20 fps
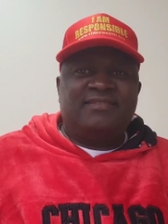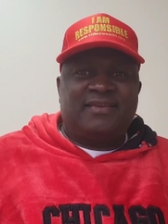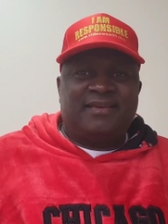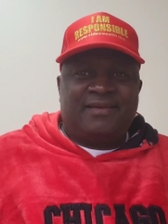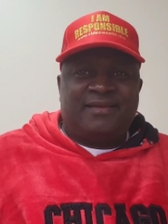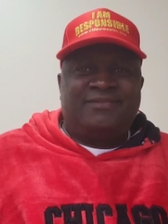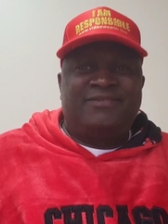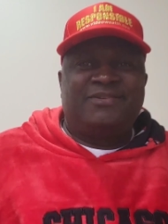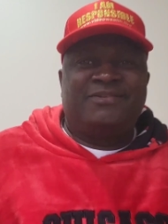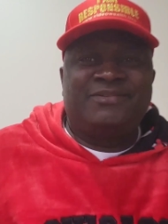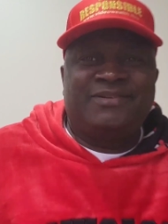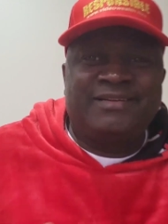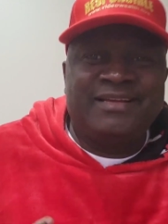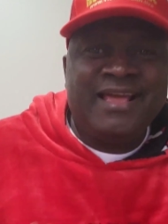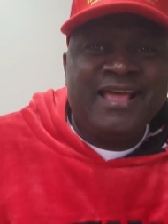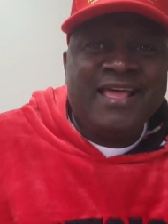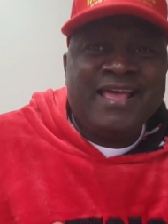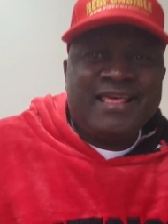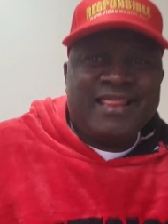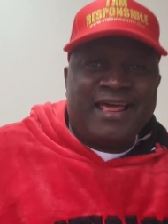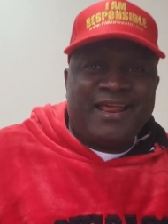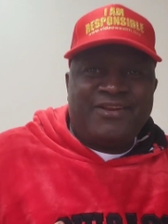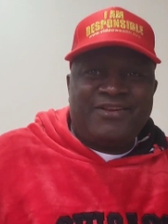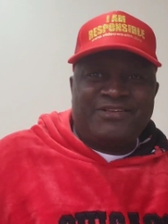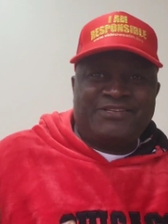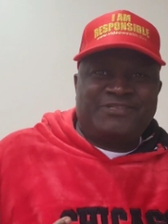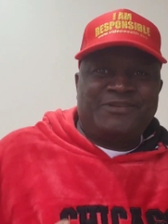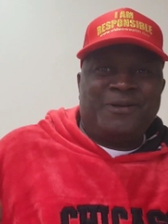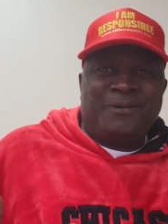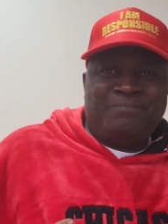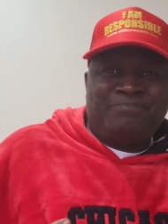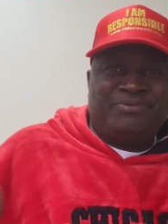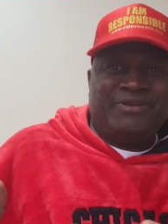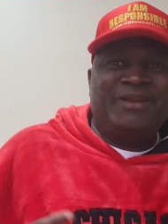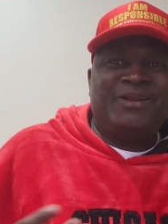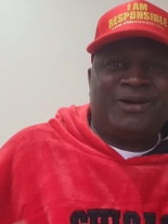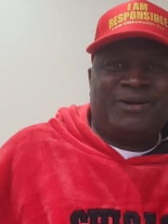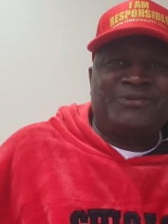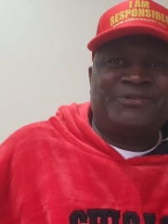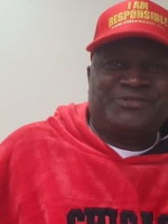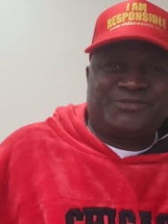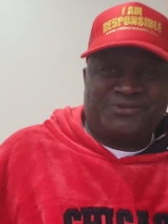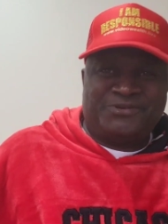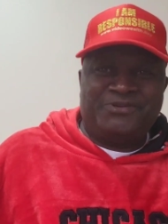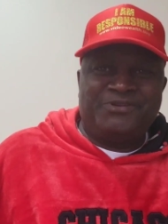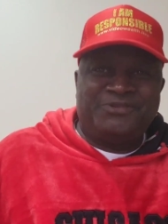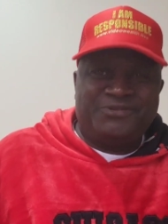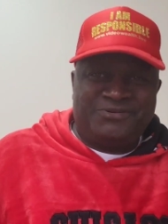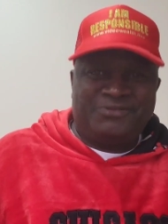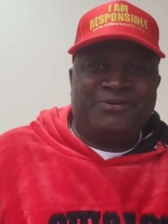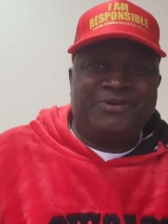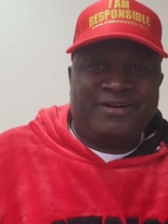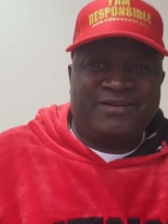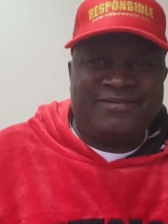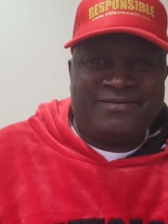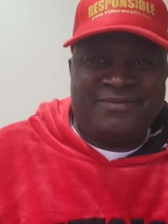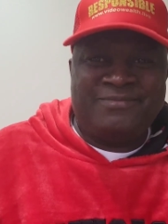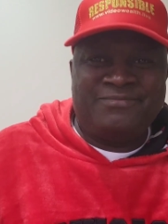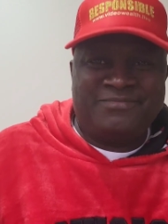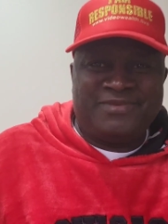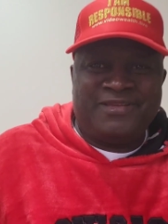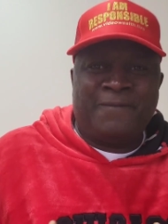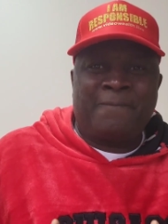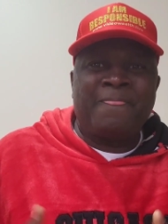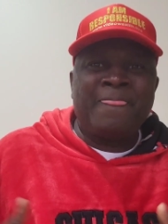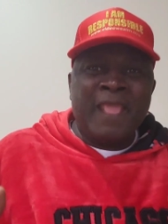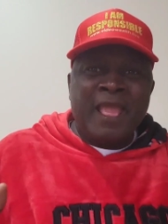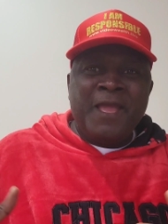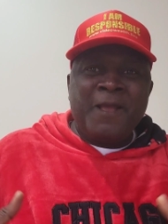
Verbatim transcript: that, that does not belong to you around me.